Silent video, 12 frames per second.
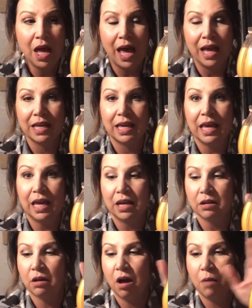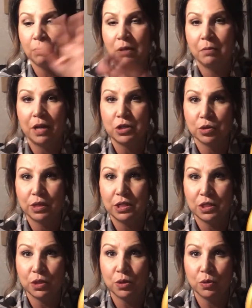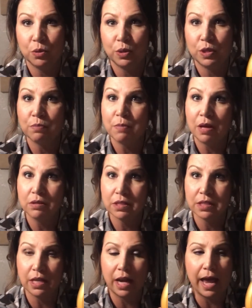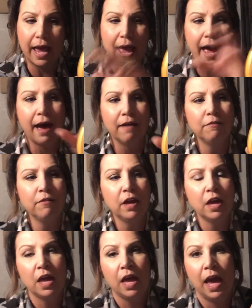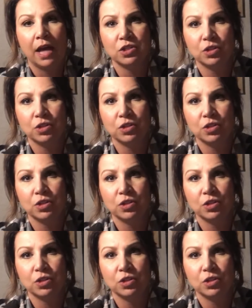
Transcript: Again, complimentary to the melts that I have. As